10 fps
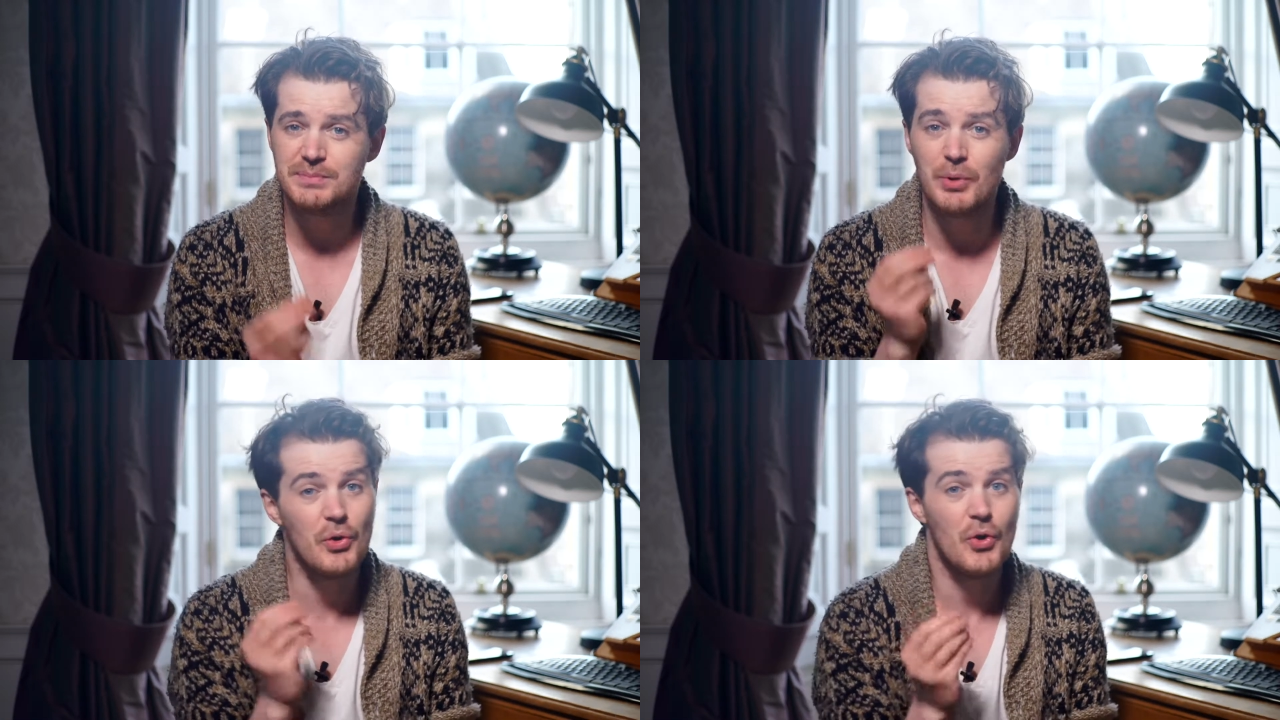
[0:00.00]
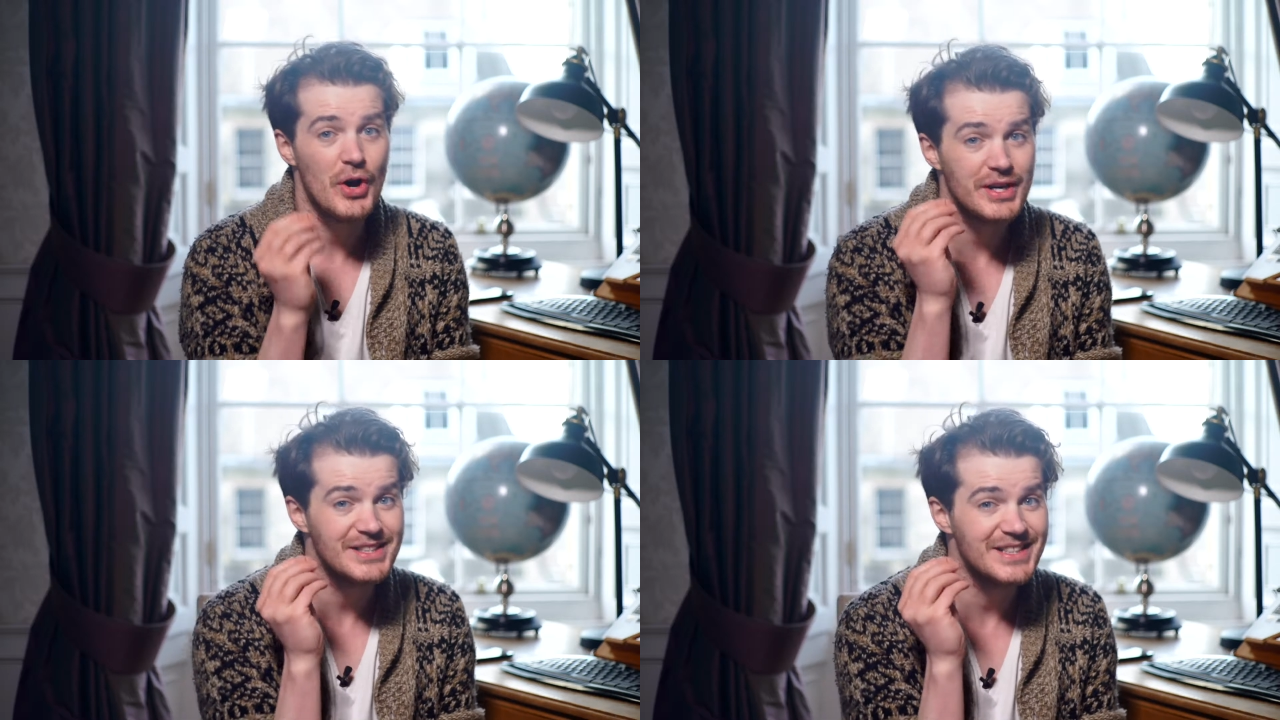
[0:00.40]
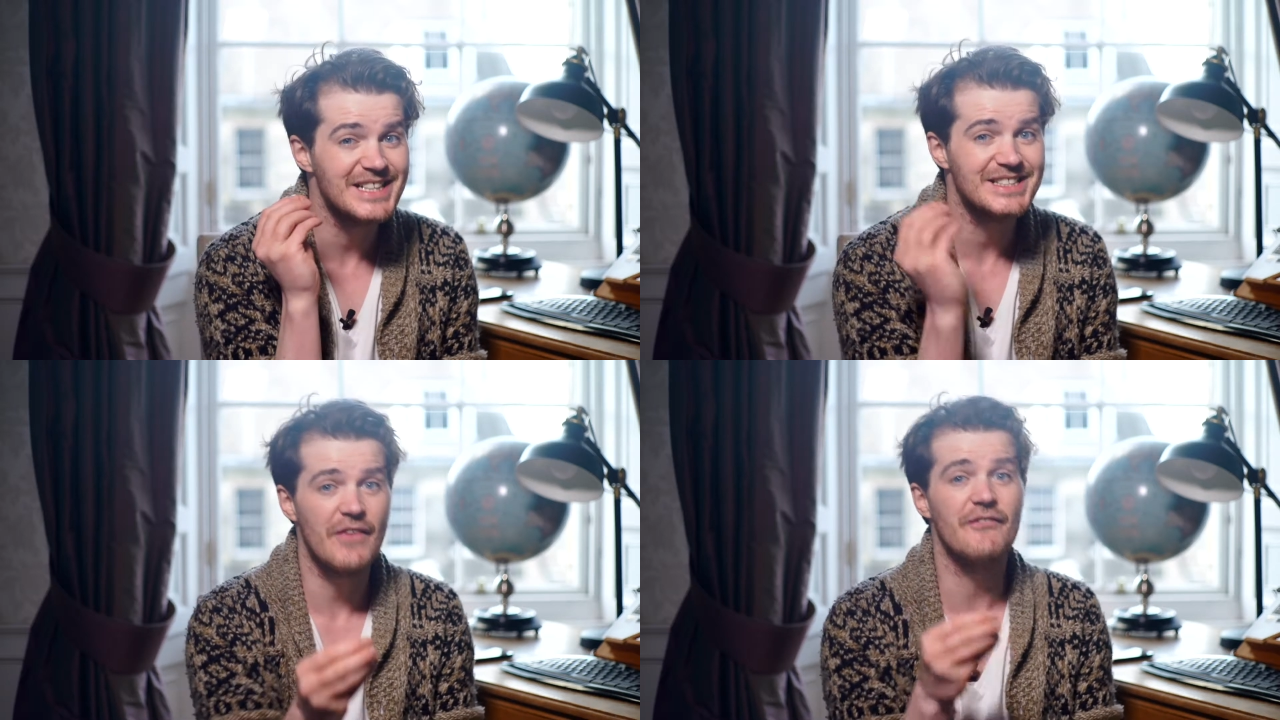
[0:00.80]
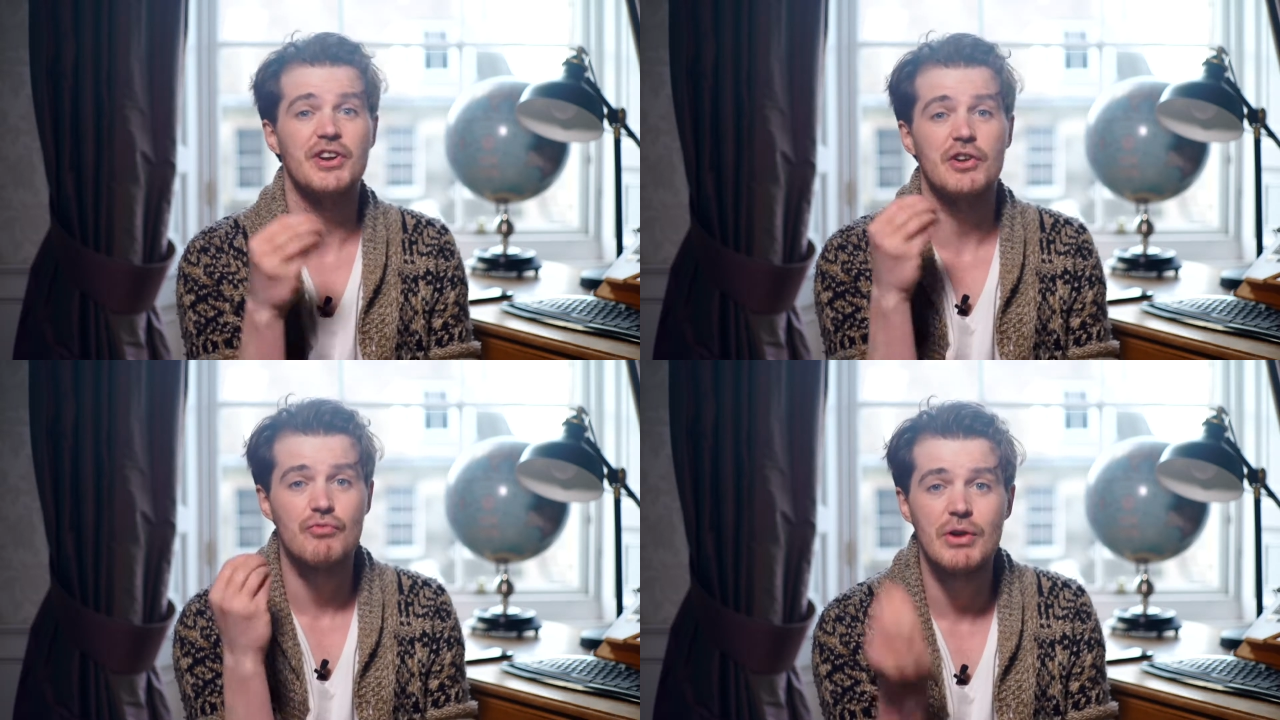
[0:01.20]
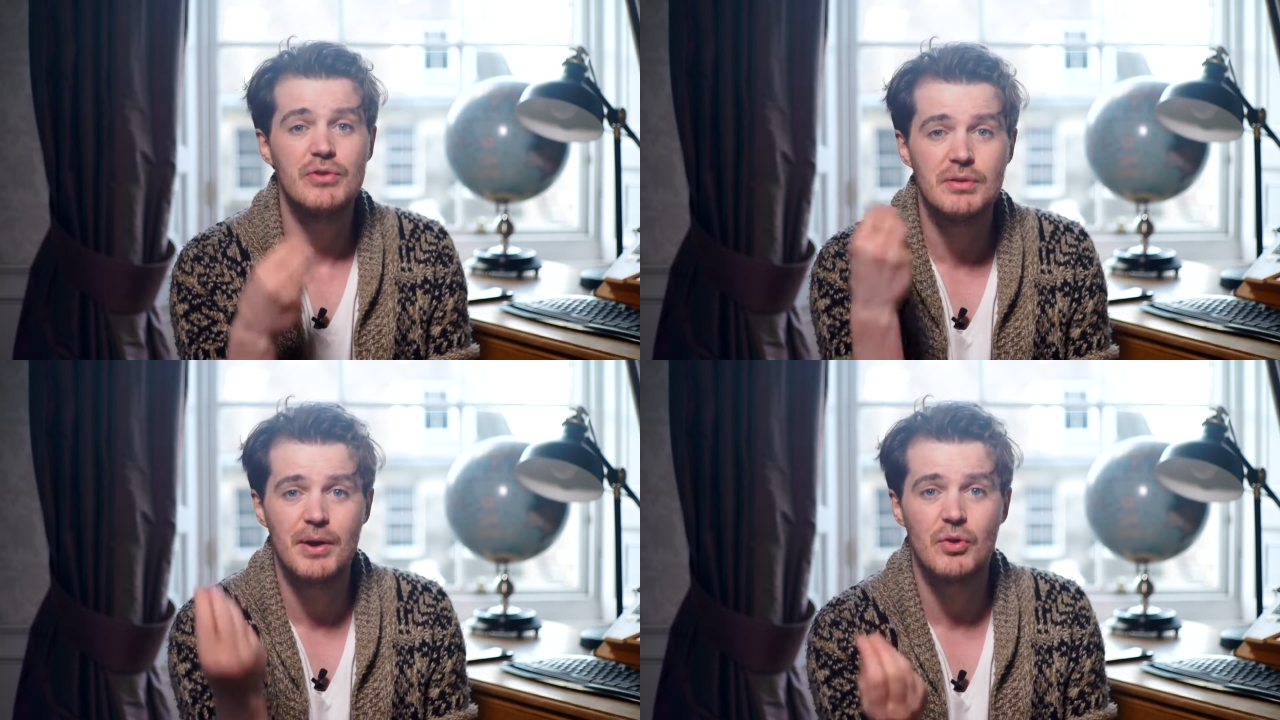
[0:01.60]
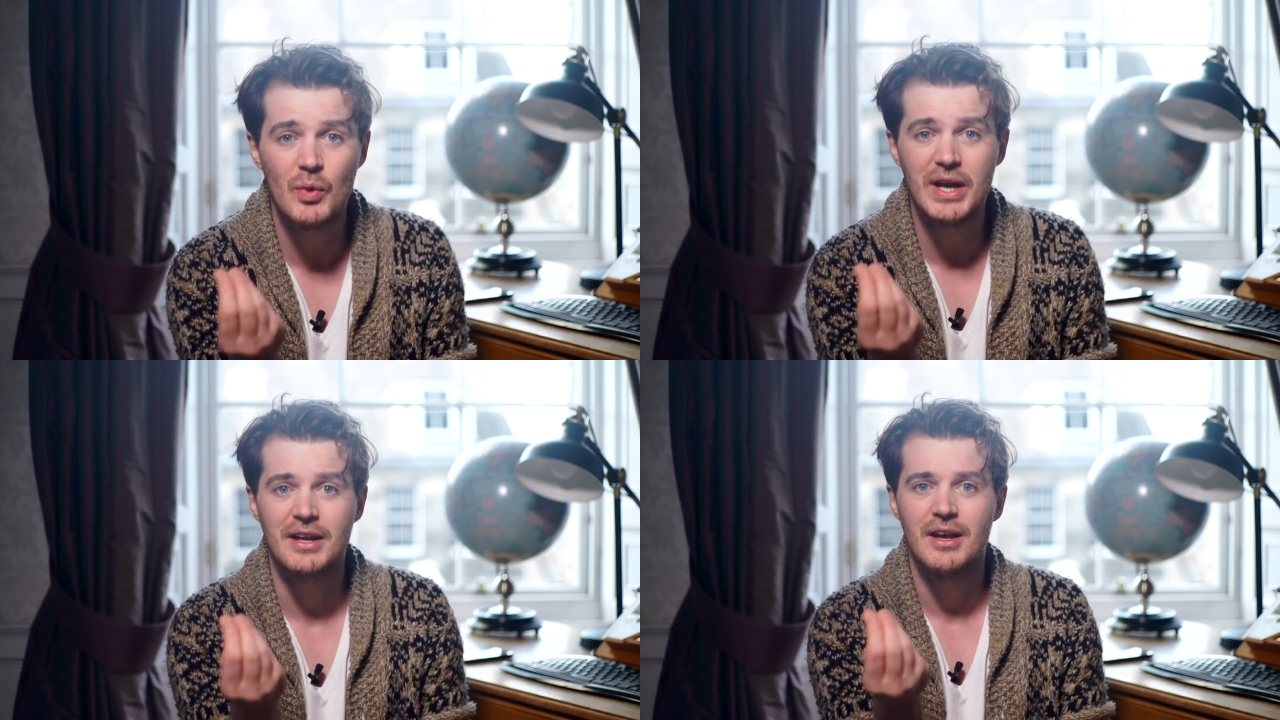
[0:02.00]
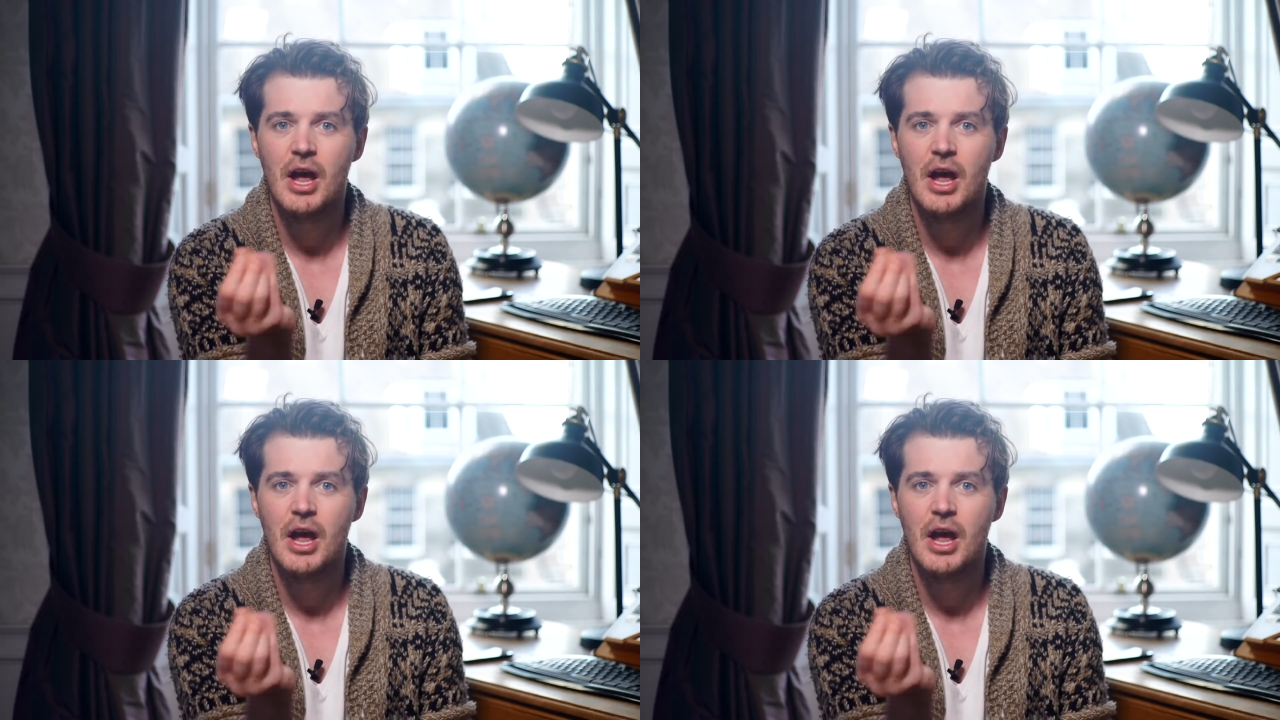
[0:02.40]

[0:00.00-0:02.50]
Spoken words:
but in a different roundabout way.